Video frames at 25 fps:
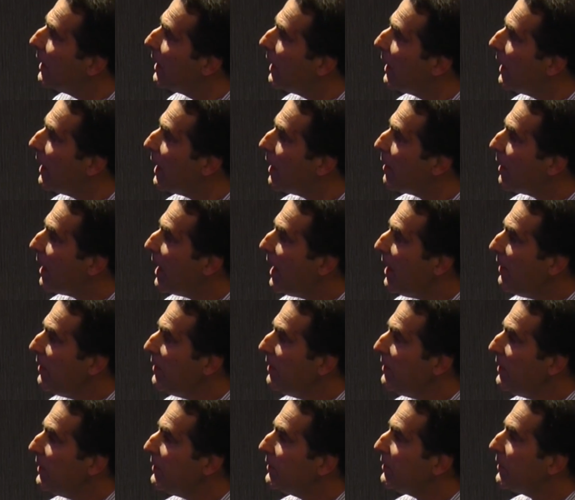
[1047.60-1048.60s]

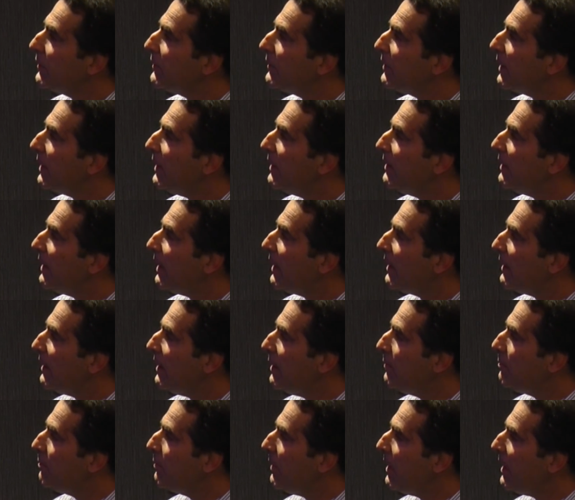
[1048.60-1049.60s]
Other than to say that
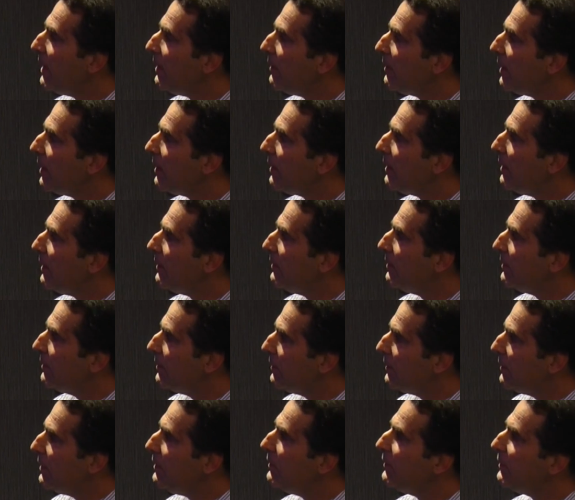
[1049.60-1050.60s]

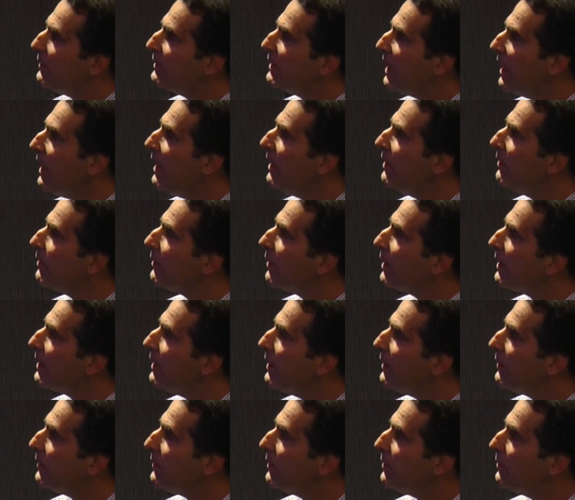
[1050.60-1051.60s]
these data, I
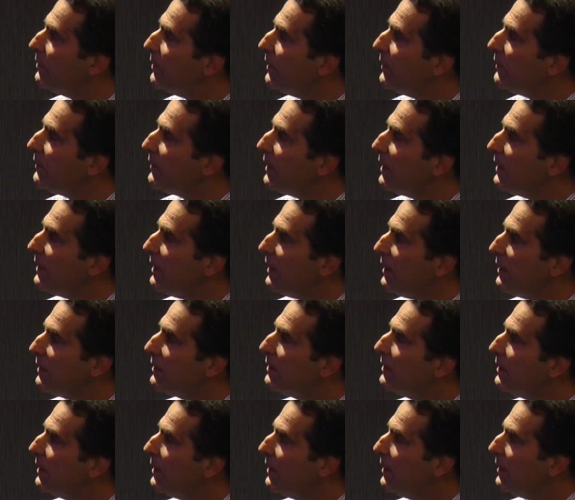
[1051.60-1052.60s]
guess, suggest that
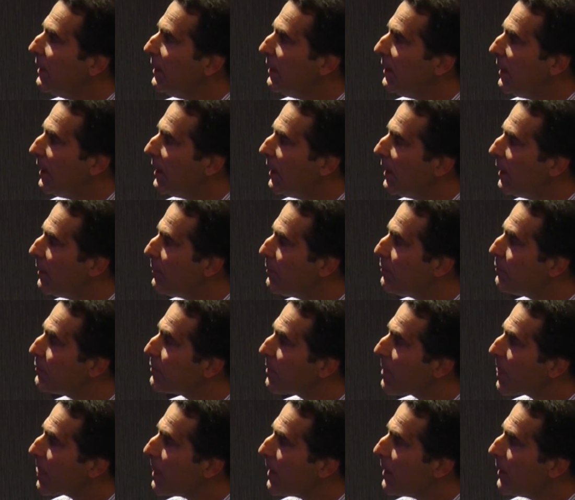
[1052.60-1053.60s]

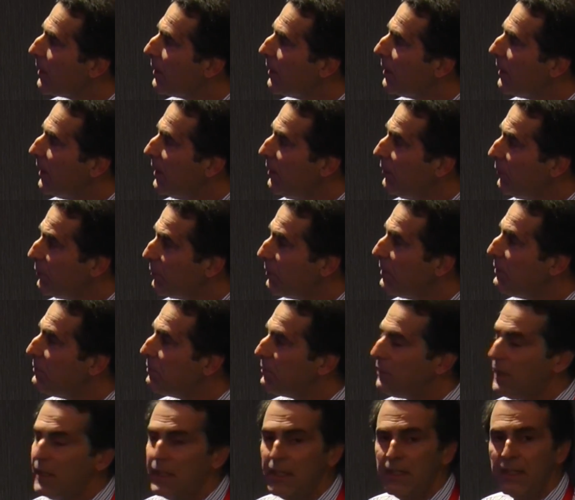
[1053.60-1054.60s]
N3
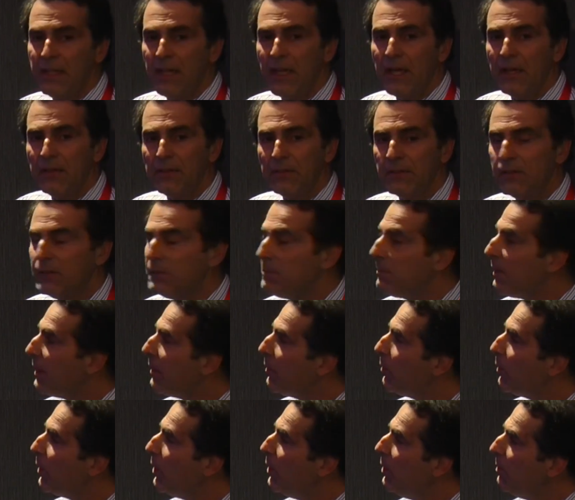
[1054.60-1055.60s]
fatty acids may
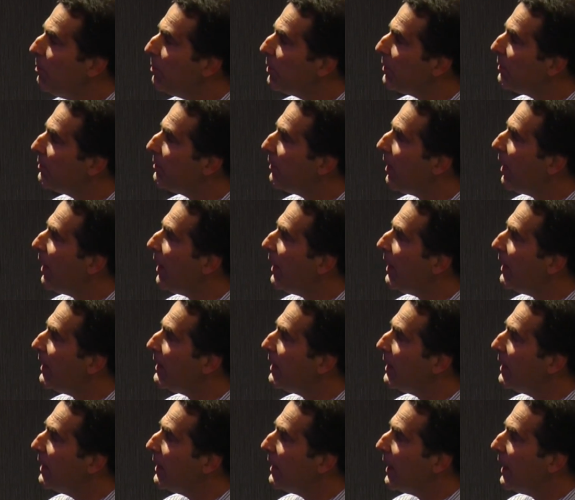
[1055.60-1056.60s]
well provide
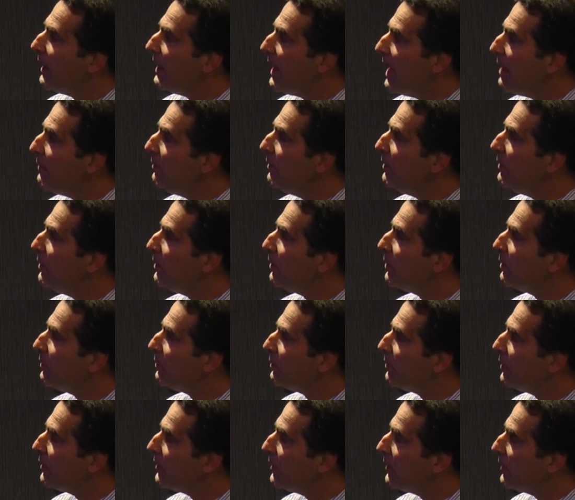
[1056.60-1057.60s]
an avenue
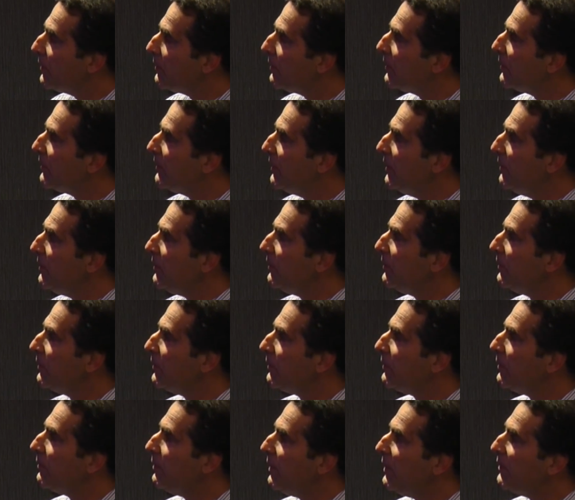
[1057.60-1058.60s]
for the
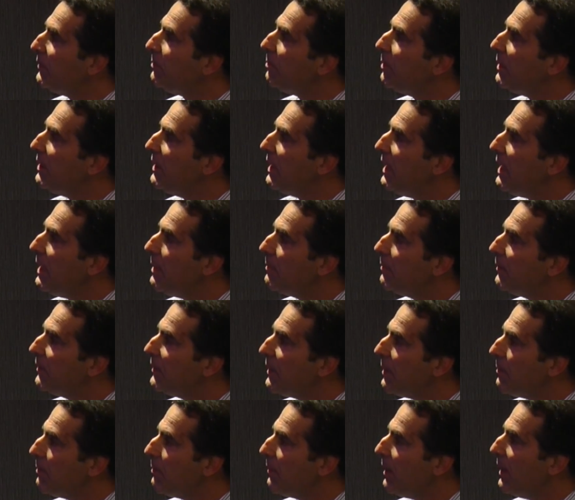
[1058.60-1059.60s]
synthesis of SPMs
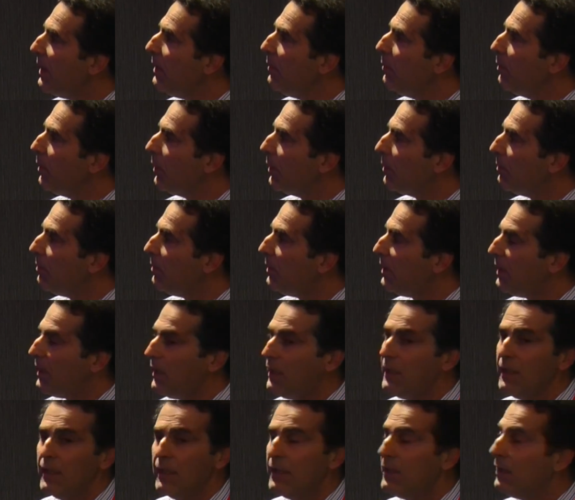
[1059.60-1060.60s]
that may well
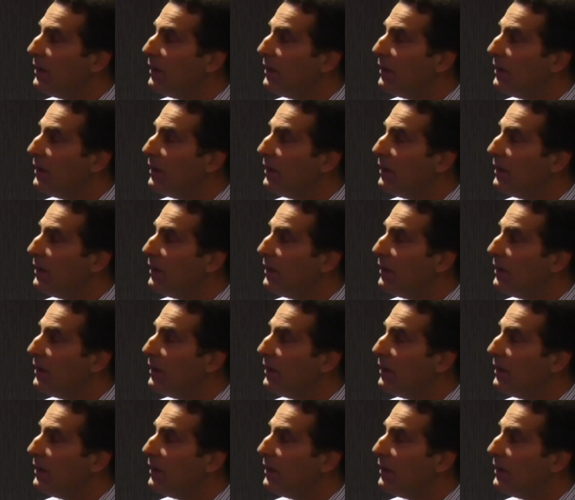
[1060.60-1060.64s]
be